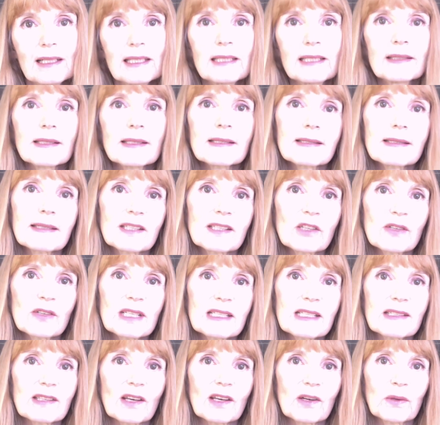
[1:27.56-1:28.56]
In this
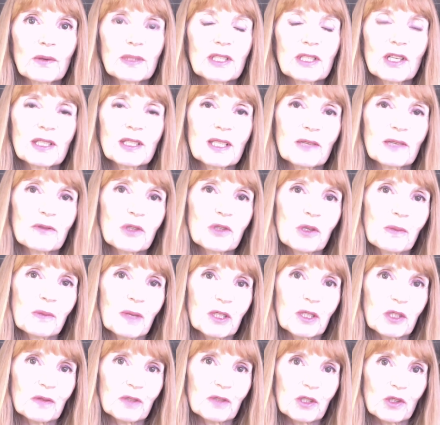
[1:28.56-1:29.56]
series, though, we don't have too
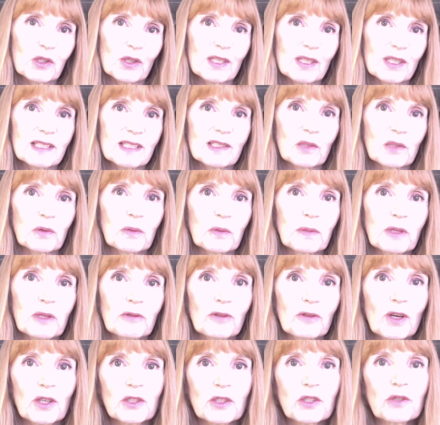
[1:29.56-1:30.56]
much of a choice. It would be
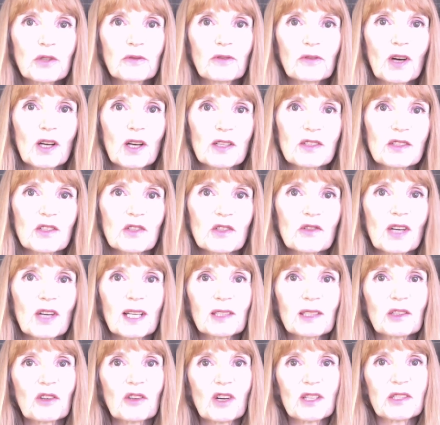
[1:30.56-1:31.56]
far too vast to
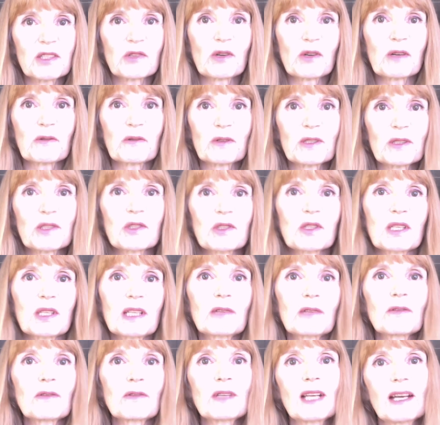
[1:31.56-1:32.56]
try and cross reference
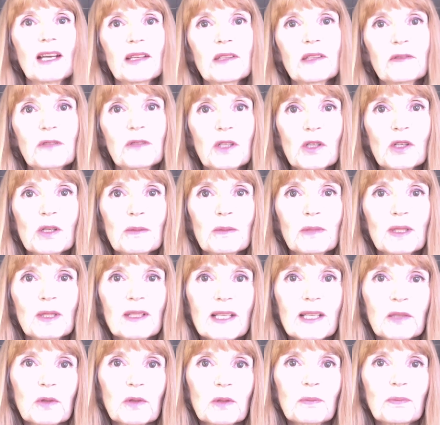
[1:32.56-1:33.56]
to every other variable
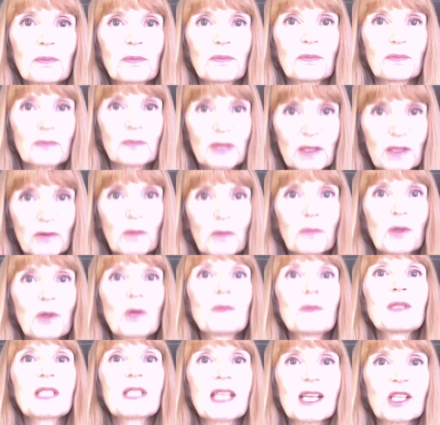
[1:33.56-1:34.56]
that would give a
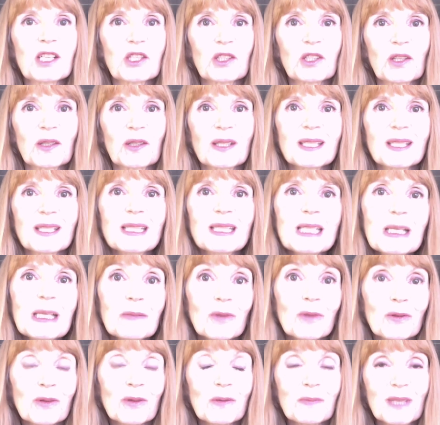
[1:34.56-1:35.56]
permutation on the theme
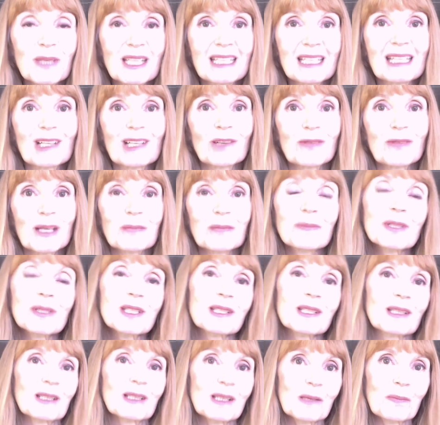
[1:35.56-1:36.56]
of the meaning of that
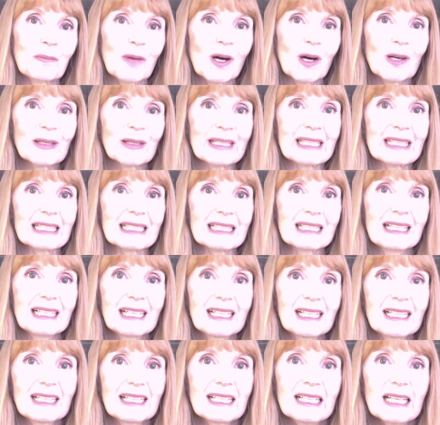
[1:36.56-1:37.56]
particular marking.
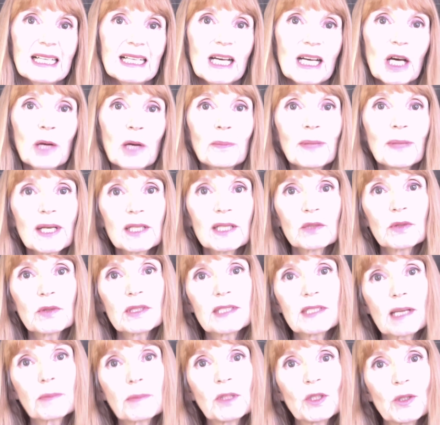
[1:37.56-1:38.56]
But
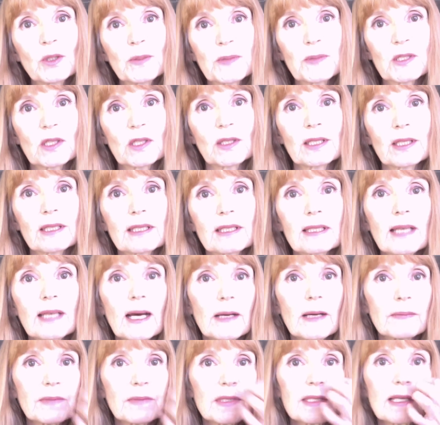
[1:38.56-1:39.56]
with double loops on
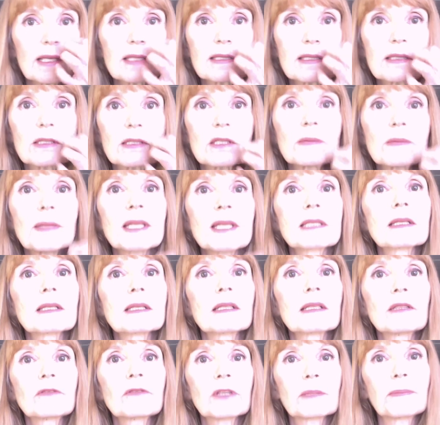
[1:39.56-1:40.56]
thumbs, that's the
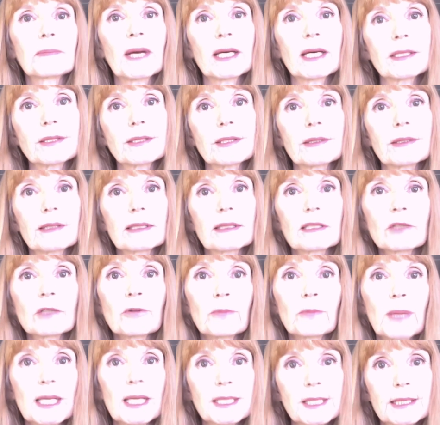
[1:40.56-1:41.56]
dermatoglyphic pattern, the
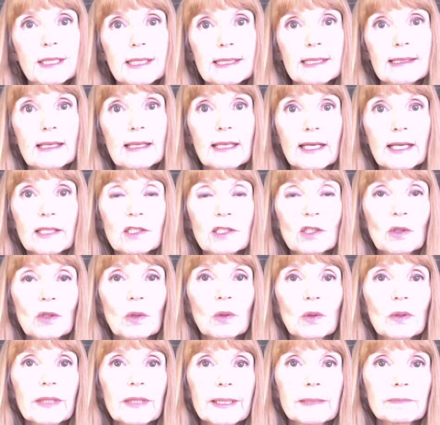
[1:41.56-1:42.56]
glyph pattern as I like to
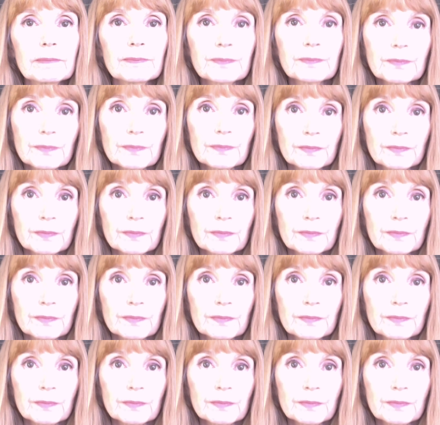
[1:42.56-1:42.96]
call them,